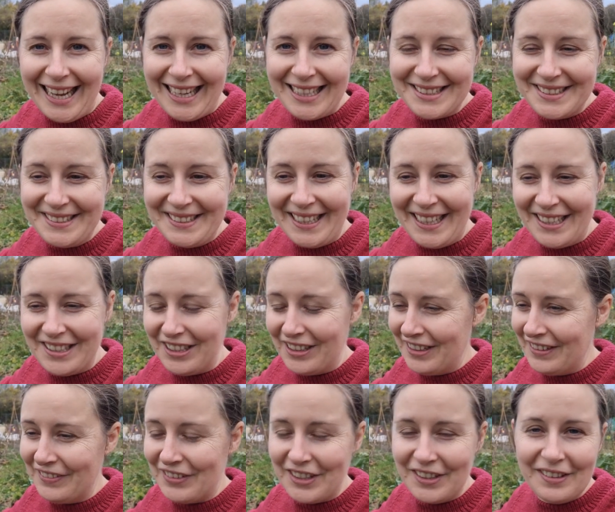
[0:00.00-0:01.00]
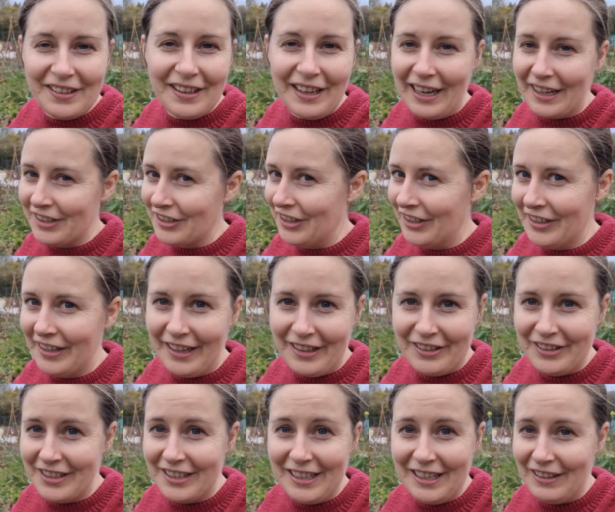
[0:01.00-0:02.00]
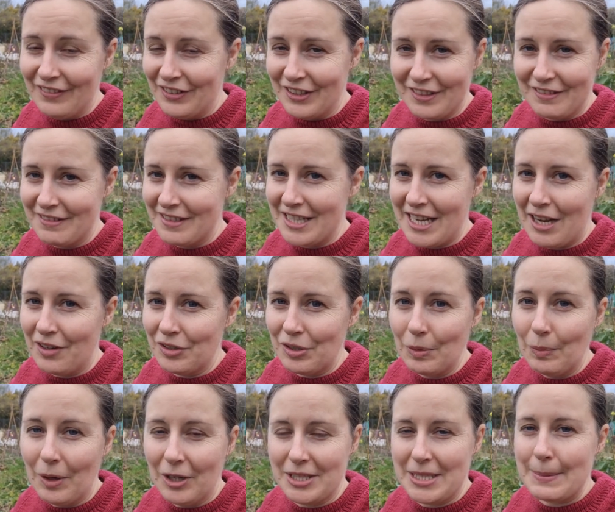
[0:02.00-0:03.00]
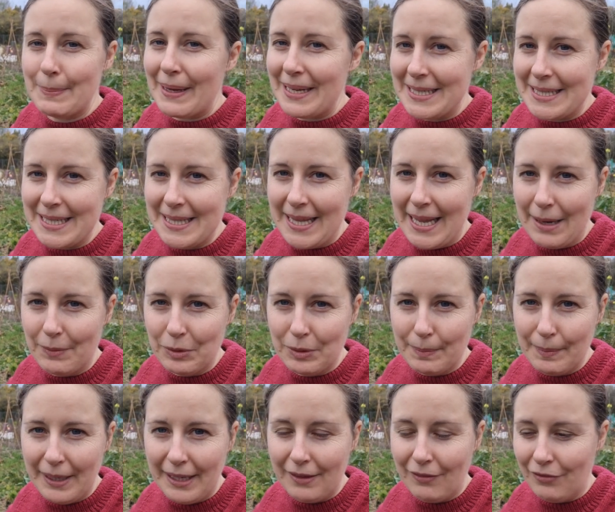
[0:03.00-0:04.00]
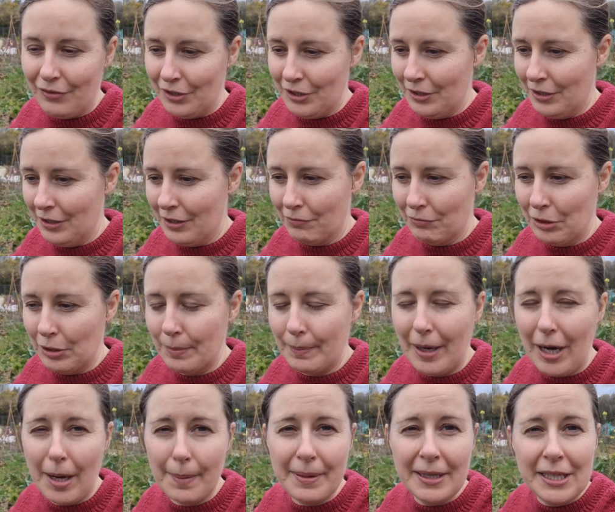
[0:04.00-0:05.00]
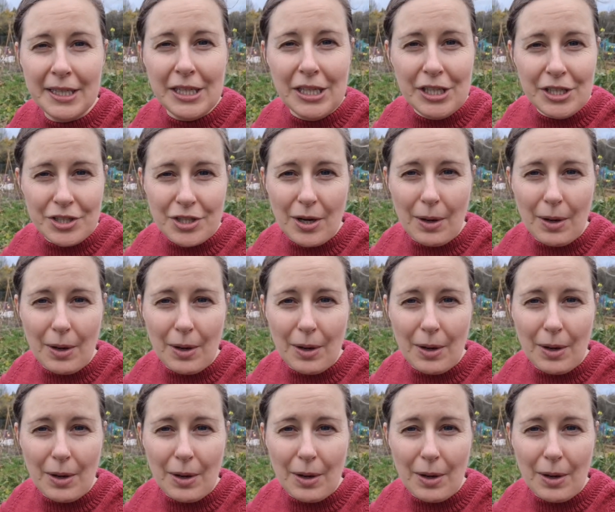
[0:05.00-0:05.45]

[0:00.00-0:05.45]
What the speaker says: and I couldn't even tell you what a space in there would be for a rhubarb.